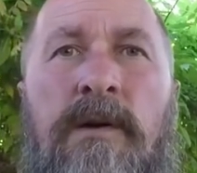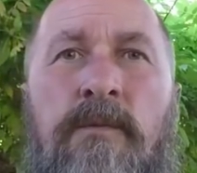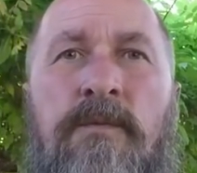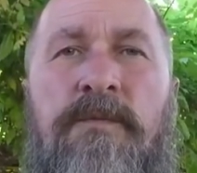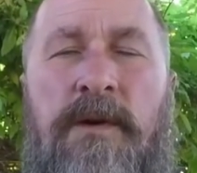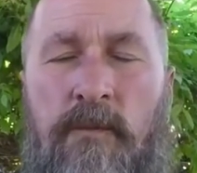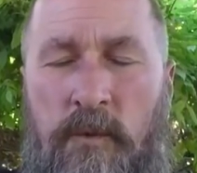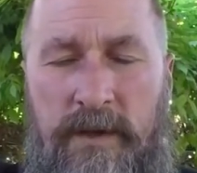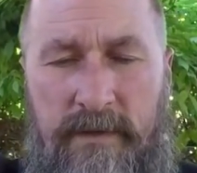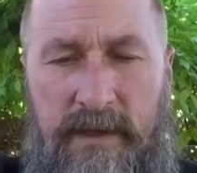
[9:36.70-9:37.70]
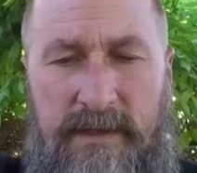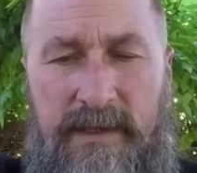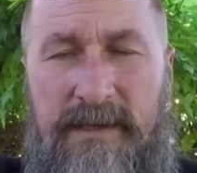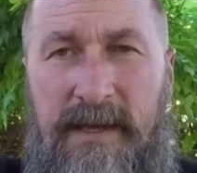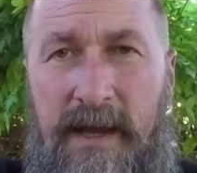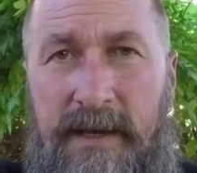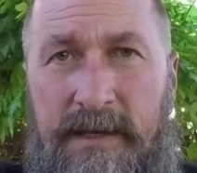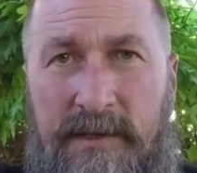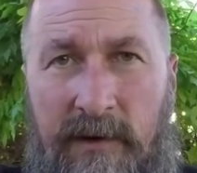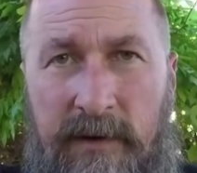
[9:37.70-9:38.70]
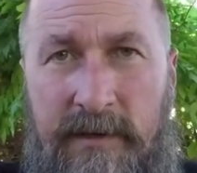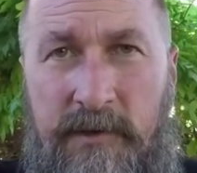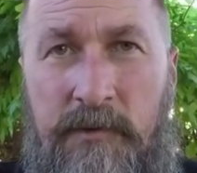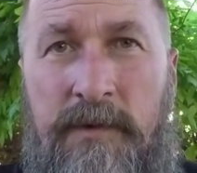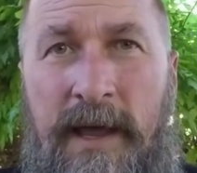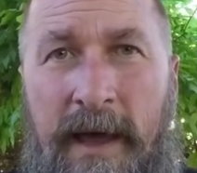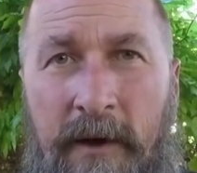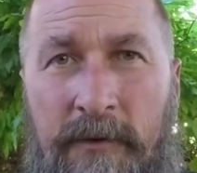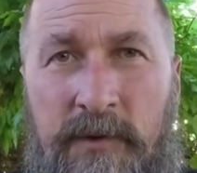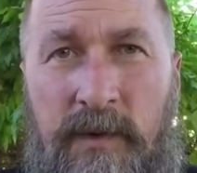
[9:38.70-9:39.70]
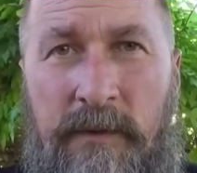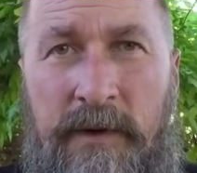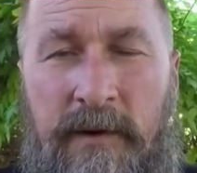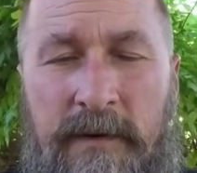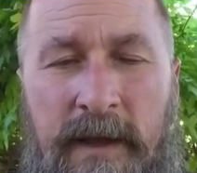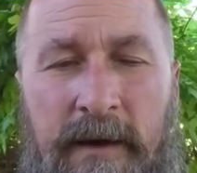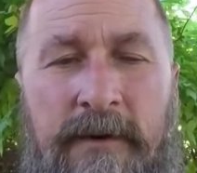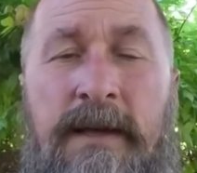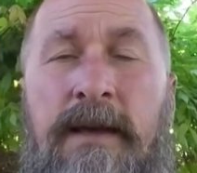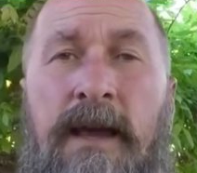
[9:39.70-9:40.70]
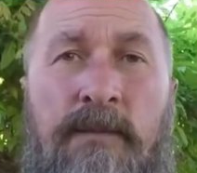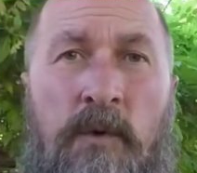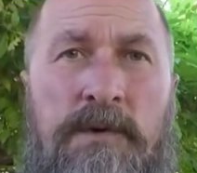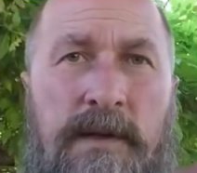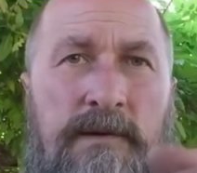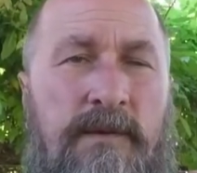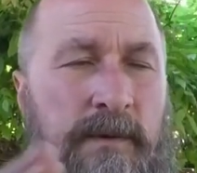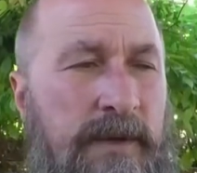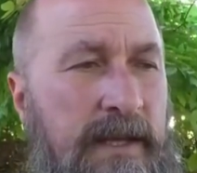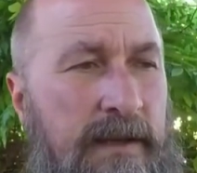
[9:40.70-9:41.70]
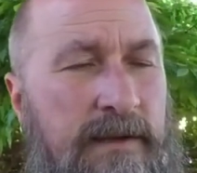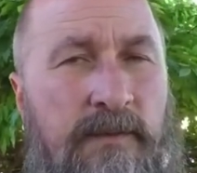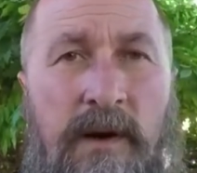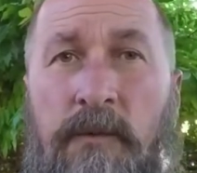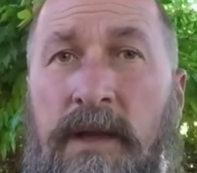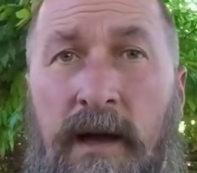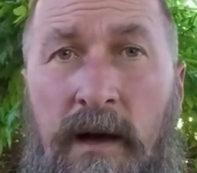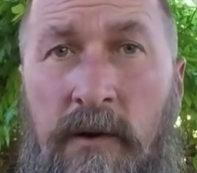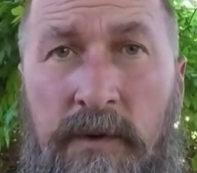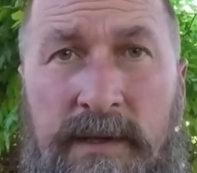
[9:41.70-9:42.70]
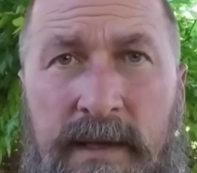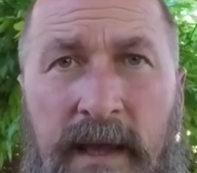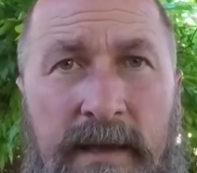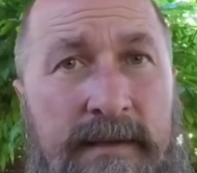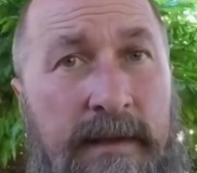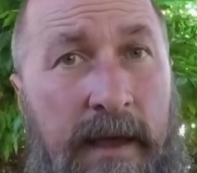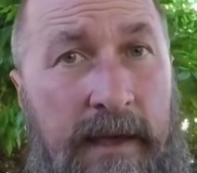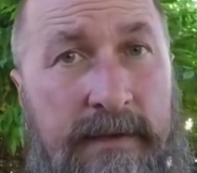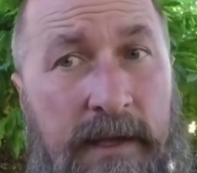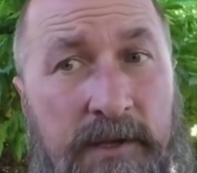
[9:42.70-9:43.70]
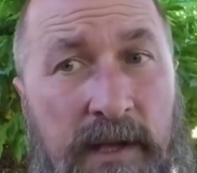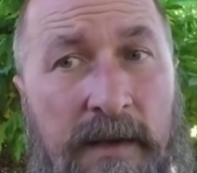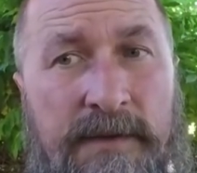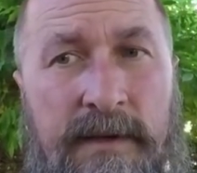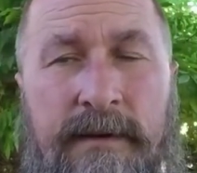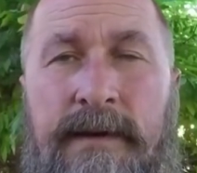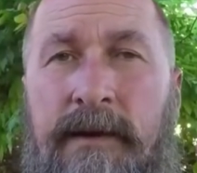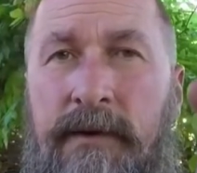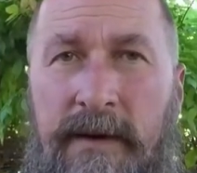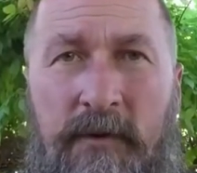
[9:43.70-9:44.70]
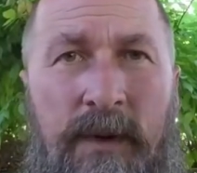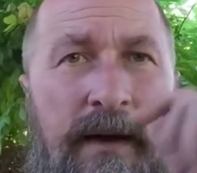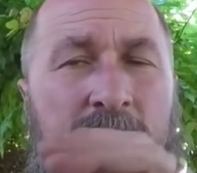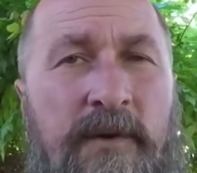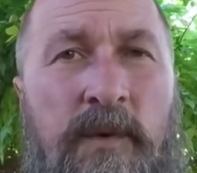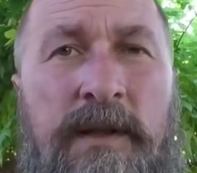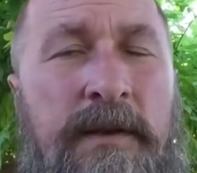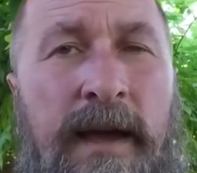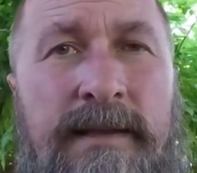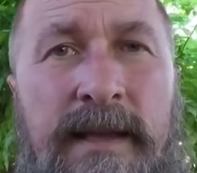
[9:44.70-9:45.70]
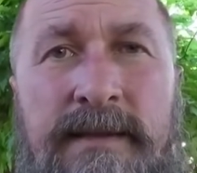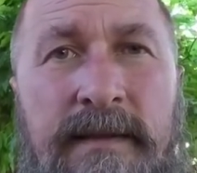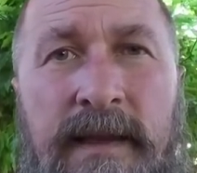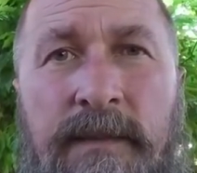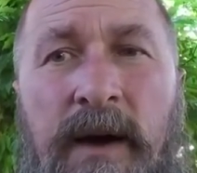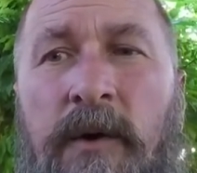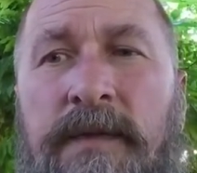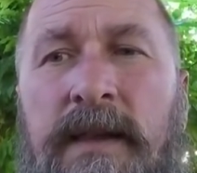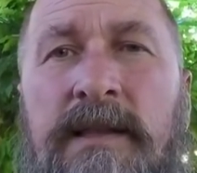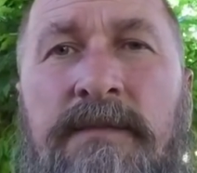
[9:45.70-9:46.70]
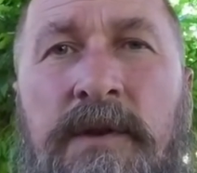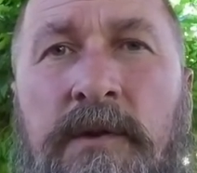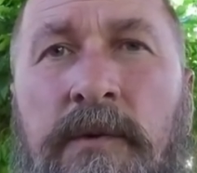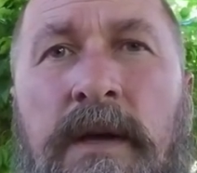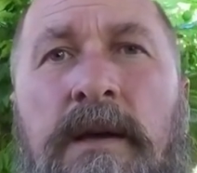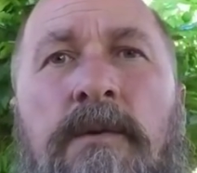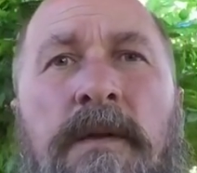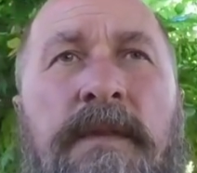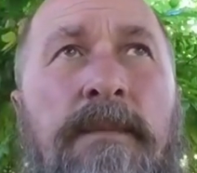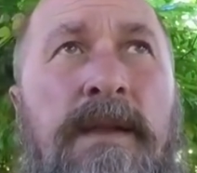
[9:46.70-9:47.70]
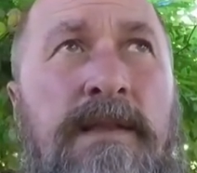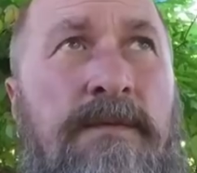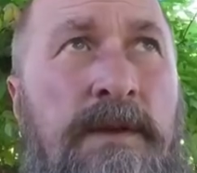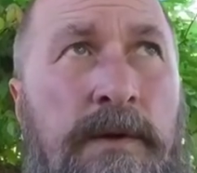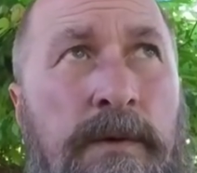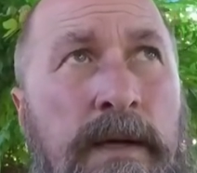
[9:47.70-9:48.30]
From when this society started to now, to where we are now, and more so to when we hit to what we all would say is the SHTF scenario. And every one of you guys has to think about what that is for you, what that means for you.